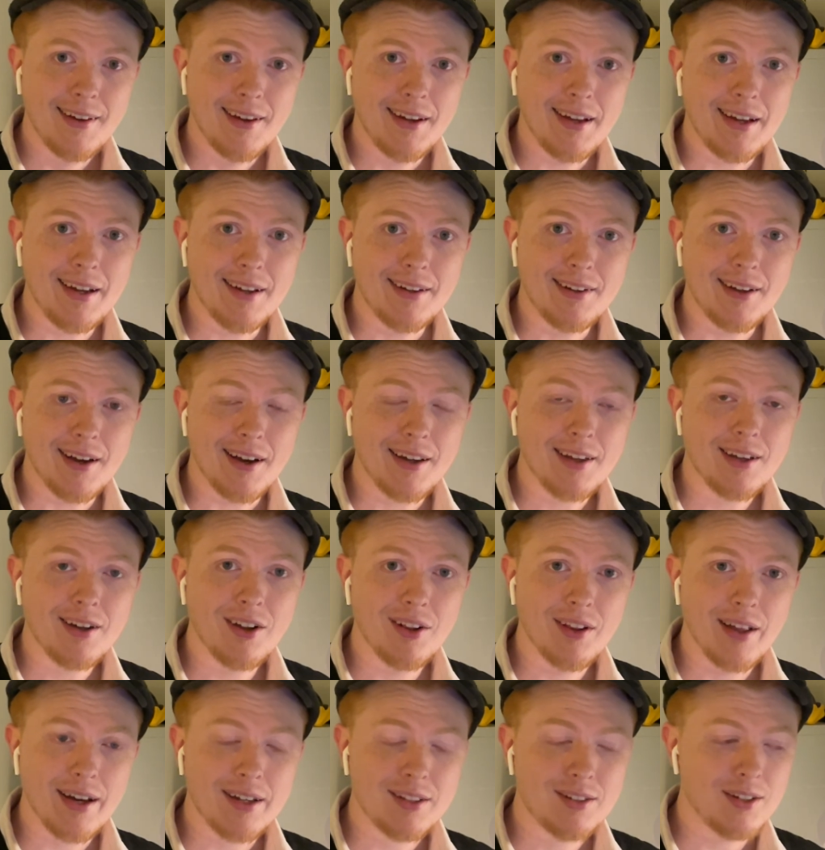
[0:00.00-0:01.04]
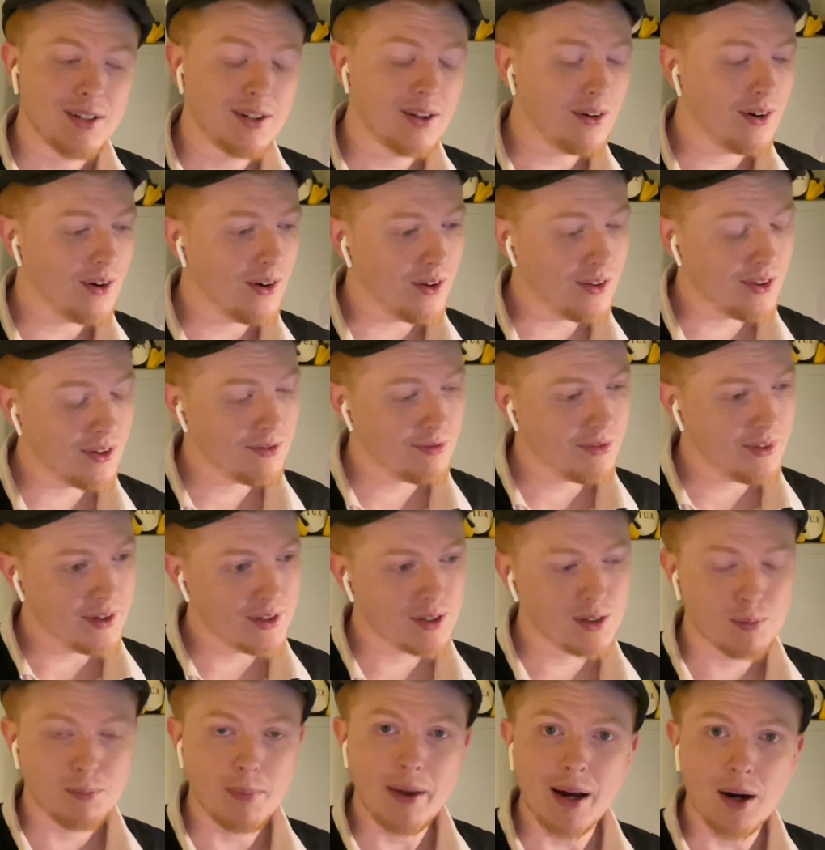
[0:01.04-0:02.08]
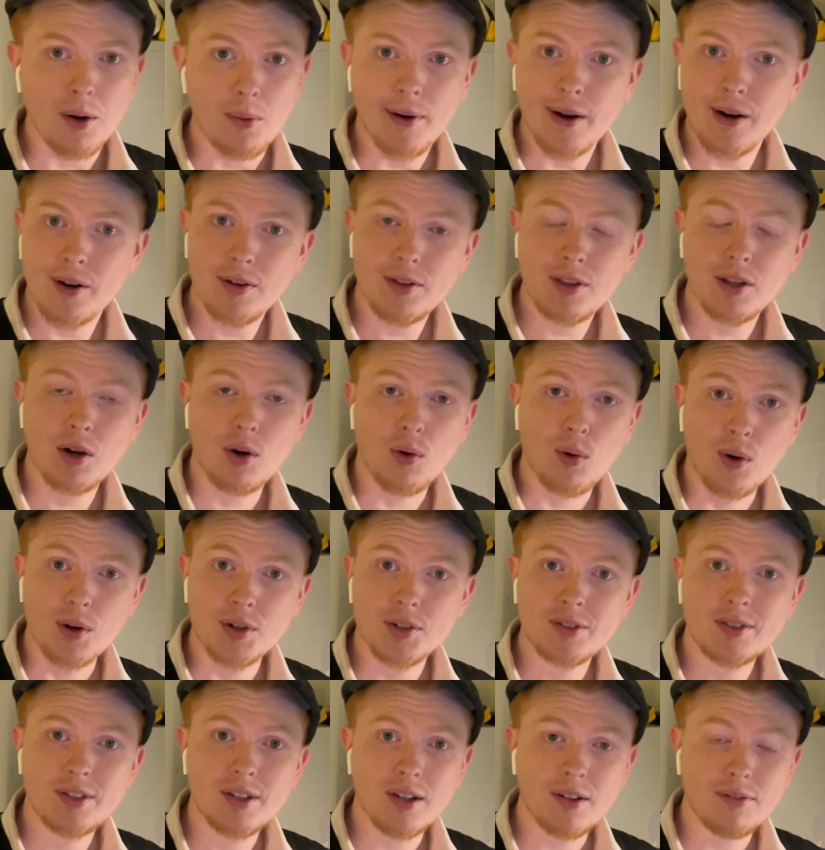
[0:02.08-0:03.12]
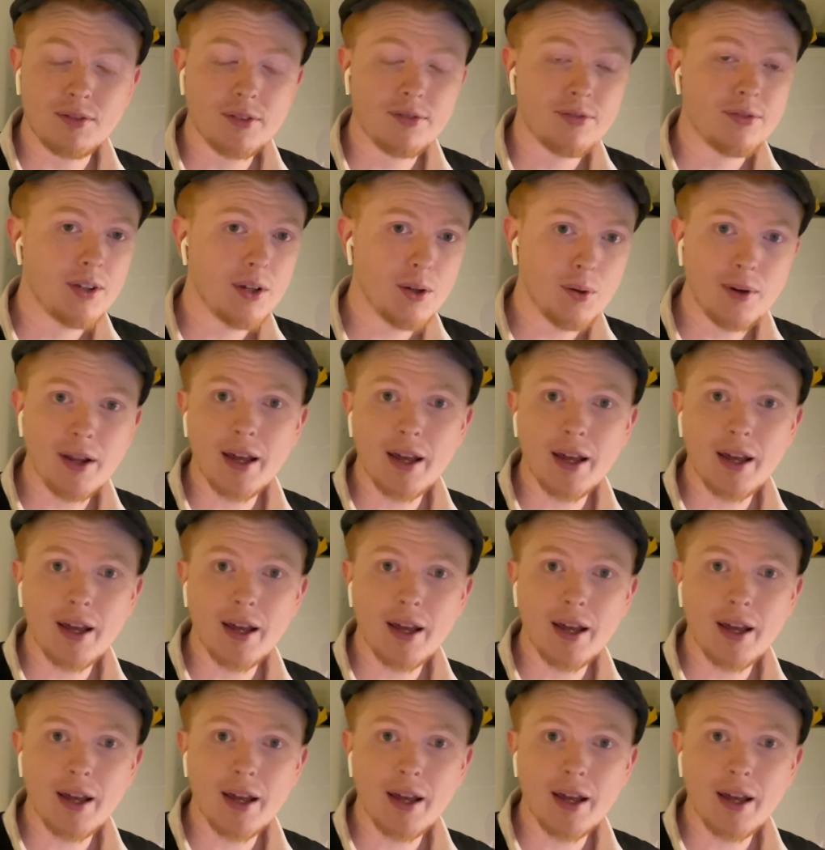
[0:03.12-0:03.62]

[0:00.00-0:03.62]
and I collected all of this malware in the course of a few